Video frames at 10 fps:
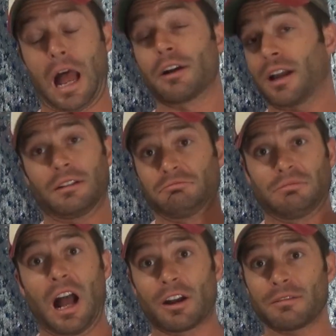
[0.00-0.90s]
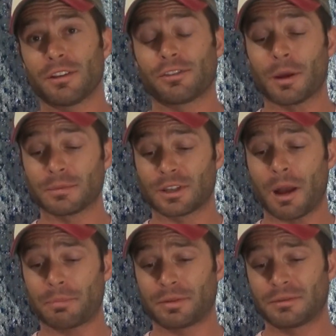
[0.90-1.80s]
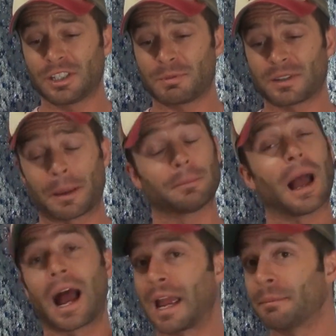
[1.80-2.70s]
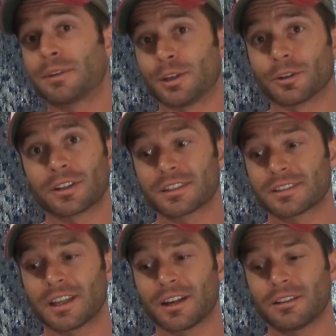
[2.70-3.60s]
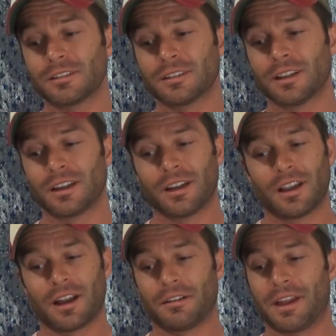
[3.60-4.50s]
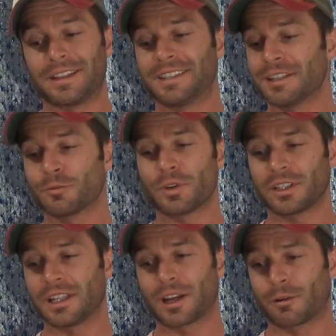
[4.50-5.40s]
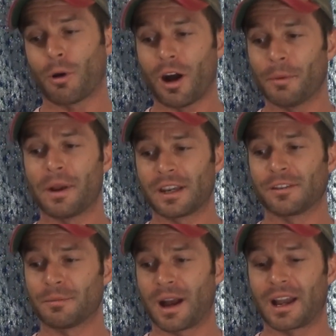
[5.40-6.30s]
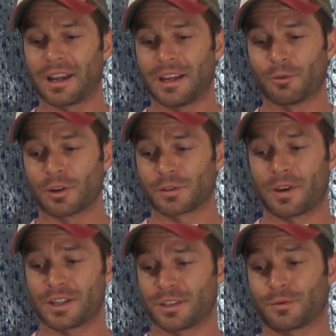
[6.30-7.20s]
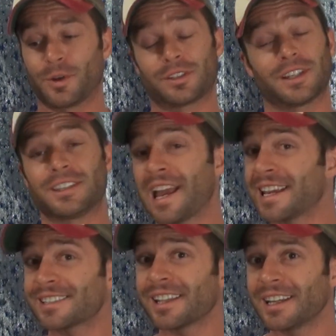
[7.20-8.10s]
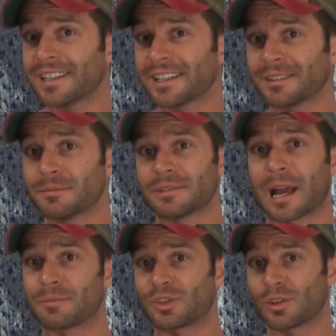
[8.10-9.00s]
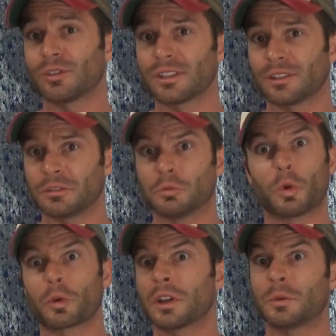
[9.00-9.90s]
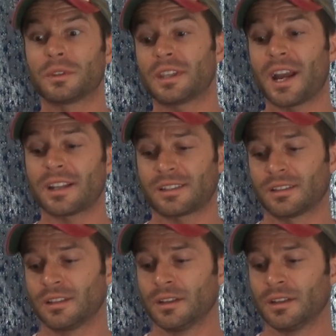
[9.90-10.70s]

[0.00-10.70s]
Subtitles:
I'll give it a thumbs up just because I am curious now. It didn't really qualm any of my reservations for what it's going to taste like. I'm still a little worried with that.